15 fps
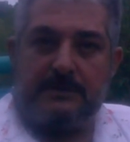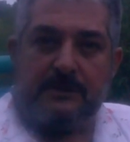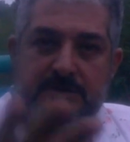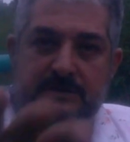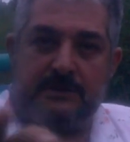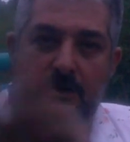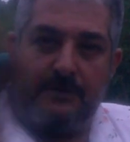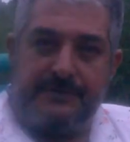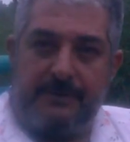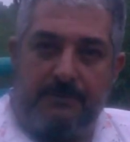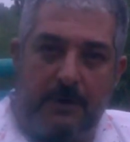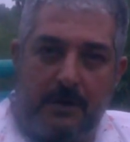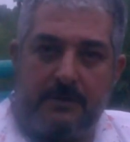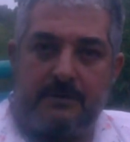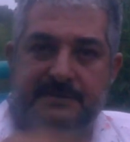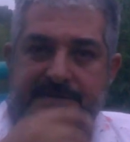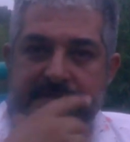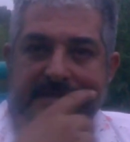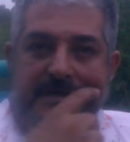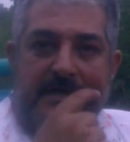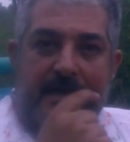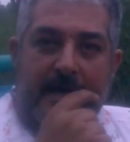it's called
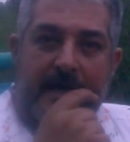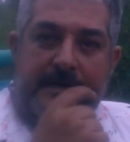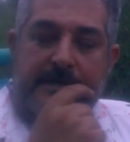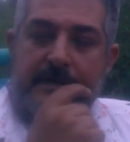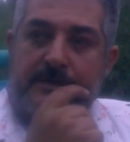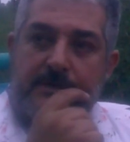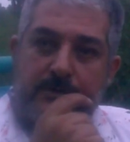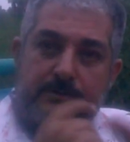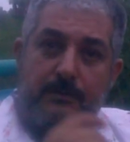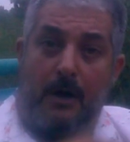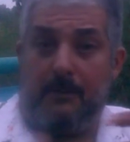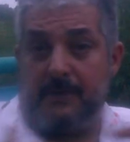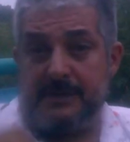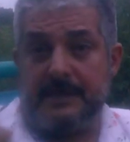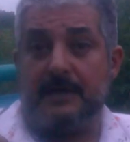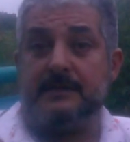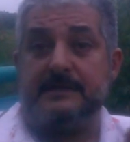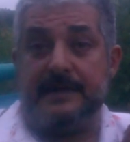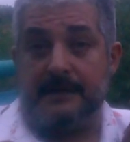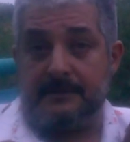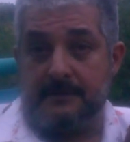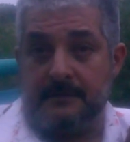democracy and in your, I'm an
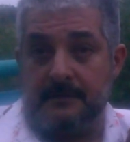alien.